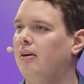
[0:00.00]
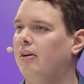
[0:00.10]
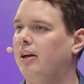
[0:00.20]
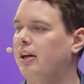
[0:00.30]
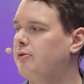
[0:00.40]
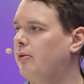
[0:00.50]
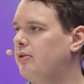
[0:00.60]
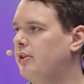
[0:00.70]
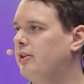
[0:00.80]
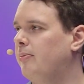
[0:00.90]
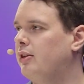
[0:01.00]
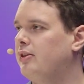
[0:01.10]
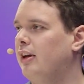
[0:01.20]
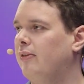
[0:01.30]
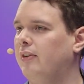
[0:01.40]
an X-Road system
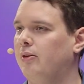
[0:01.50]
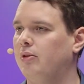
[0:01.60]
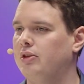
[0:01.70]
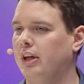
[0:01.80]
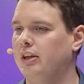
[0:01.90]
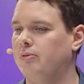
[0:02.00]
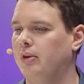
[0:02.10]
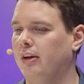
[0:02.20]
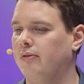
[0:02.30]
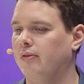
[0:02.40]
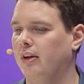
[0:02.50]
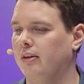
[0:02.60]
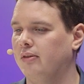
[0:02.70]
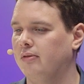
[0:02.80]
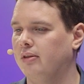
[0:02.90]
itself, in which case we
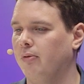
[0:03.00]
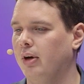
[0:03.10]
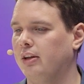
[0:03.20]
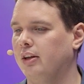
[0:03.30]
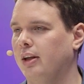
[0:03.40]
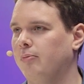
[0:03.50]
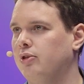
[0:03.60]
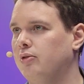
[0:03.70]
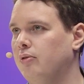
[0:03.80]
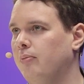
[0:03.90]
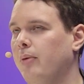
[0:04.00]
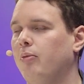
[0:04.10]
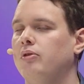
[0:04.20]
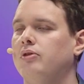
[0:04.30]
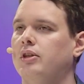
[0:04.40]
have directed them to
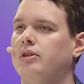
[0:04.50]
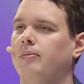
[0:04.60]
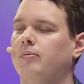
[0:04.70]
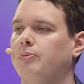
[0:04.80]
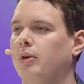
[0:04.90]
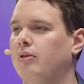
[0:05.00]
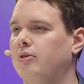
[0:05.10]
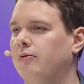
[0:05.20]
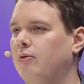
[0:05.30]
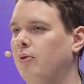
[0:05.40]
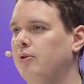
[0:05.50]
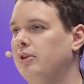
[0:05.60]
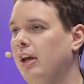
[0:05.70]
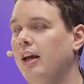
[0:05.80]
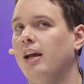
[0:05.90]
member systems, because of course